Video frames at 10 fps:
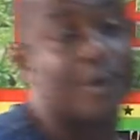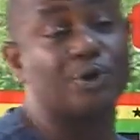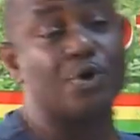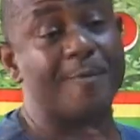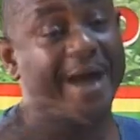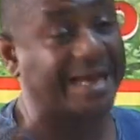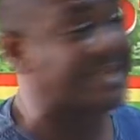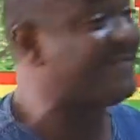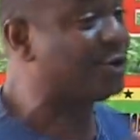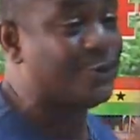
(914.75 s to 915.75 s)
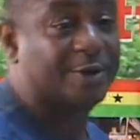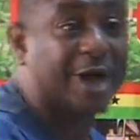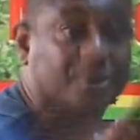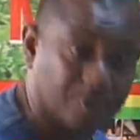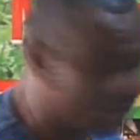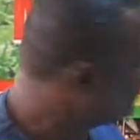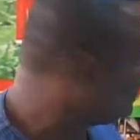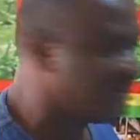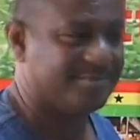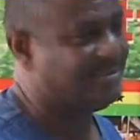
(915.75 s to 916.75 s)
going to grow my cassava or tomato, I should,
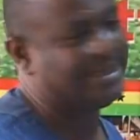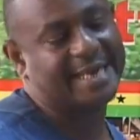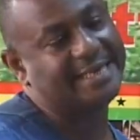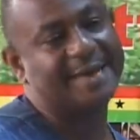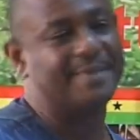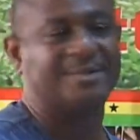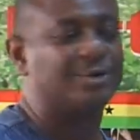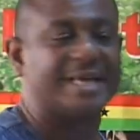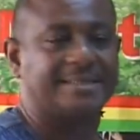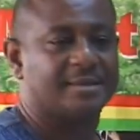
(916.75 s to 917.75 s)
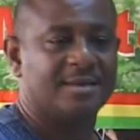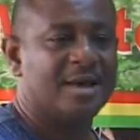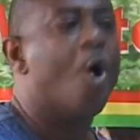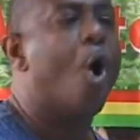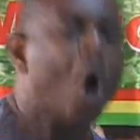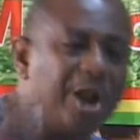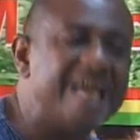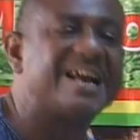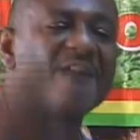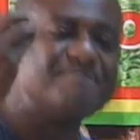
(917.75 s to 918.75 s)
clearly that makes no sense.
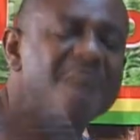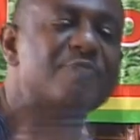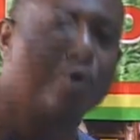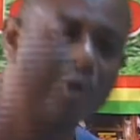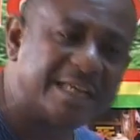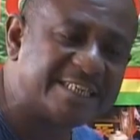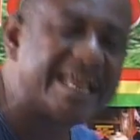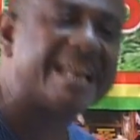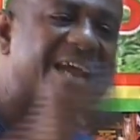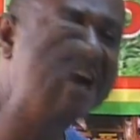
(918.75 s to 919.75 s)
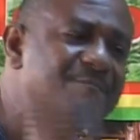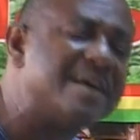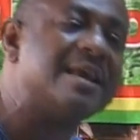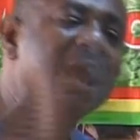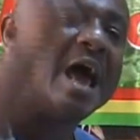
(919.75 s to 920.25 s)
Only government regulation and a government